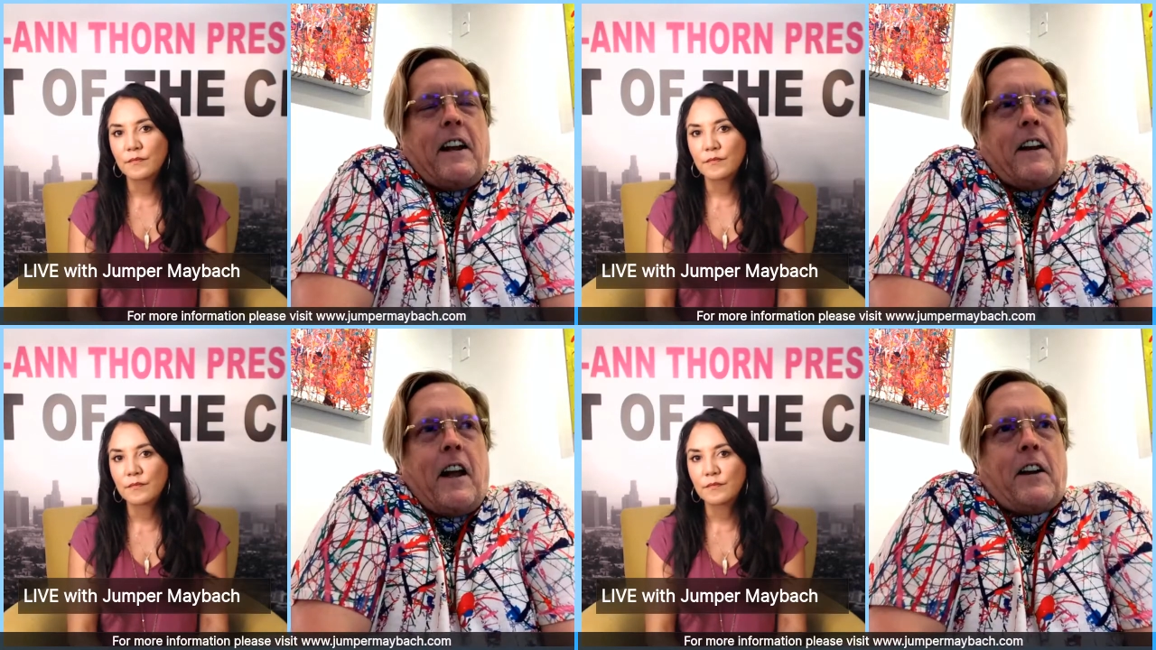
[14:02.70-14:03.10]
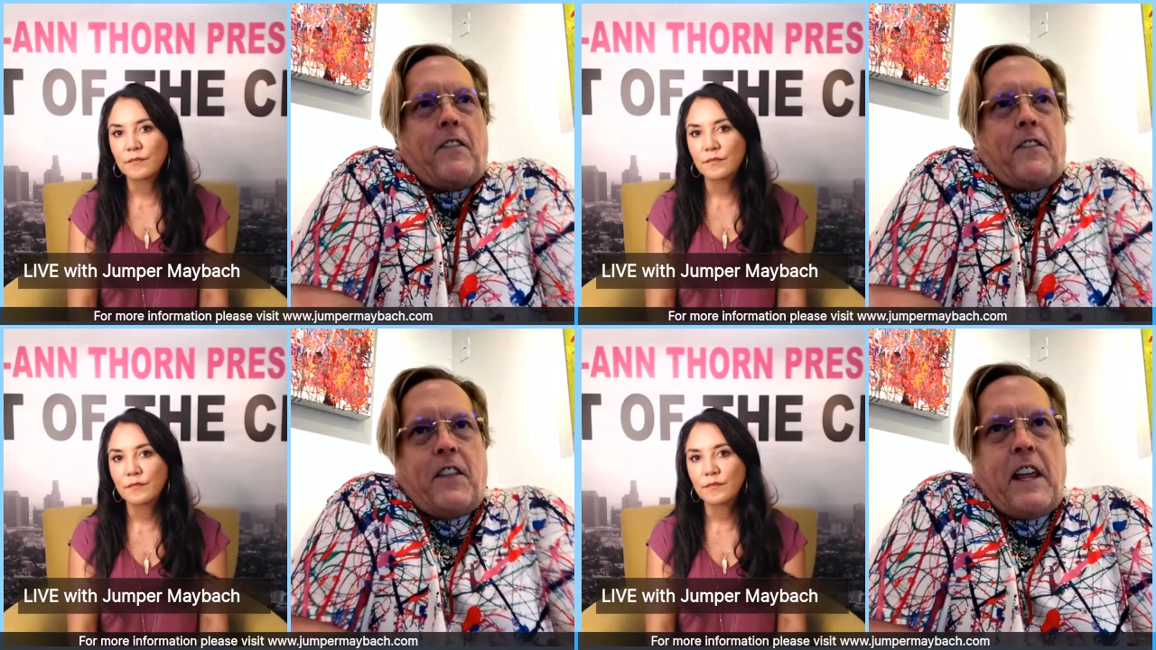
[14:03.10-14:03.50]
Speaker 1: lot
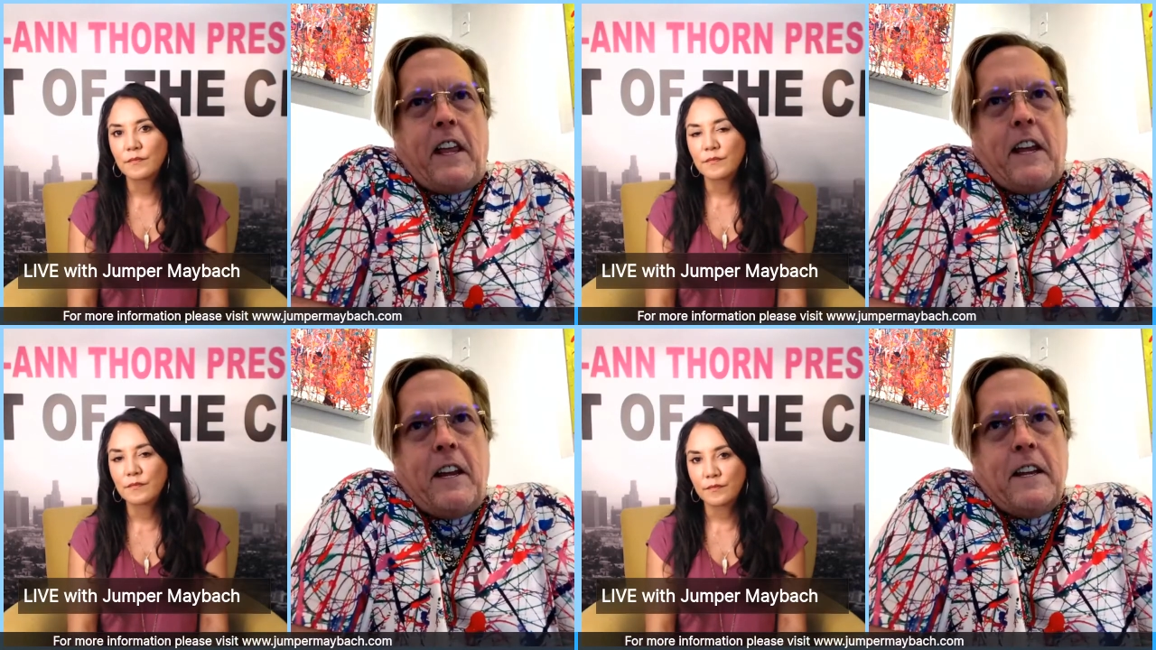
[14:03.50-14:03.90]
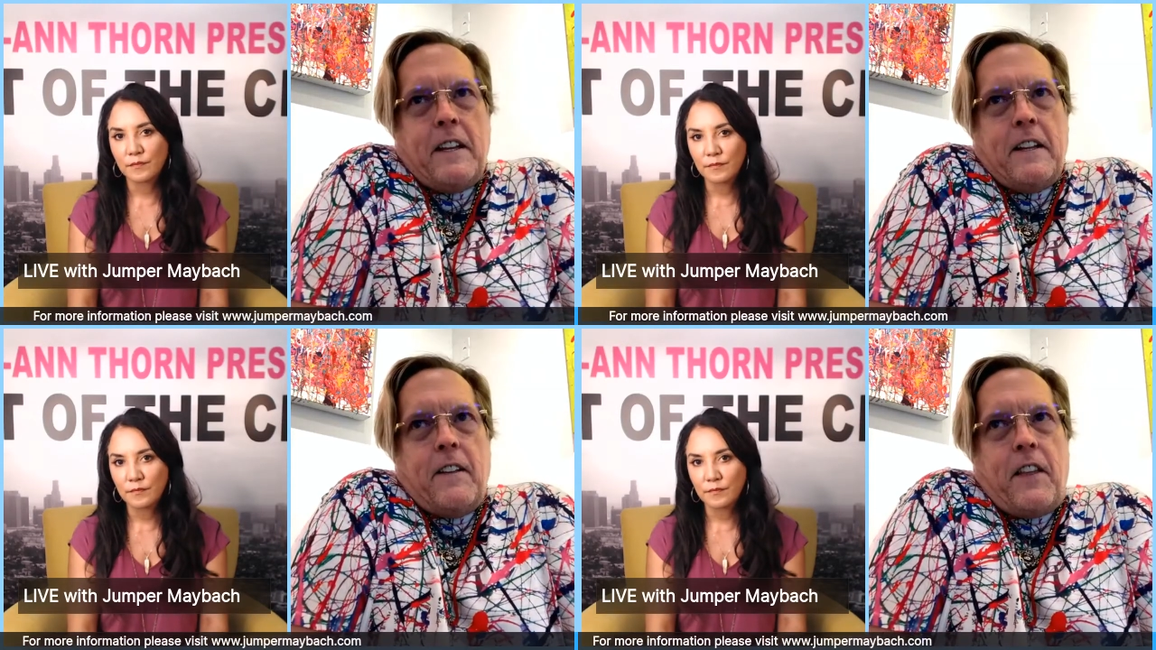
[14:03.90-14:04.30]
of the,
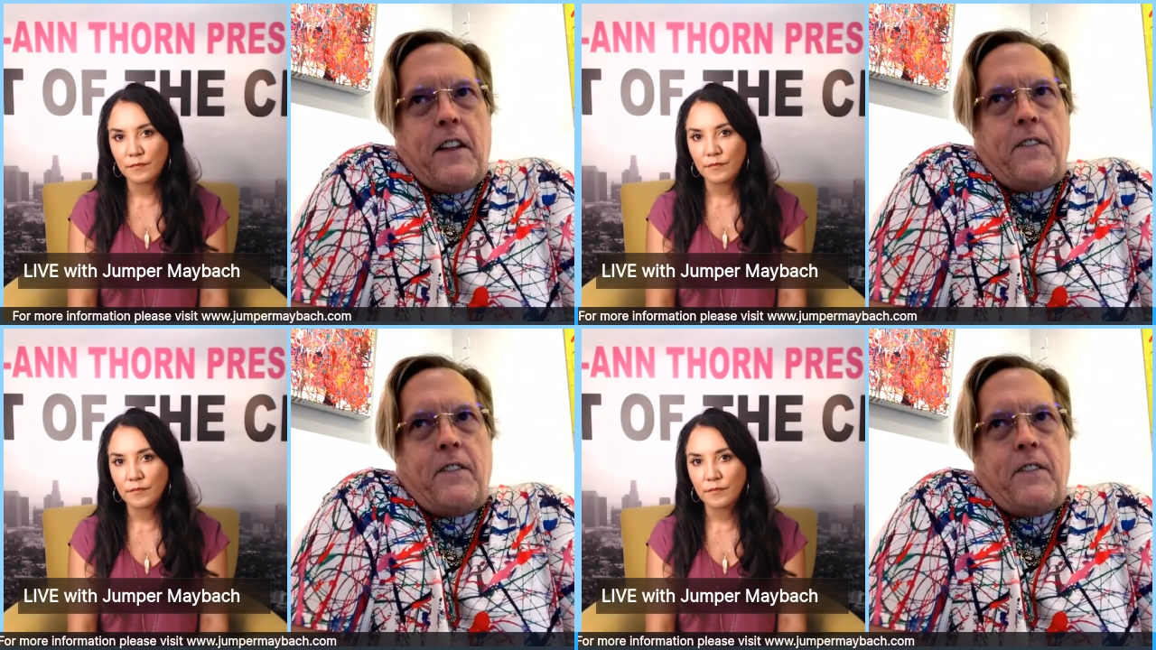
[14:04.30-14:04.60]
the,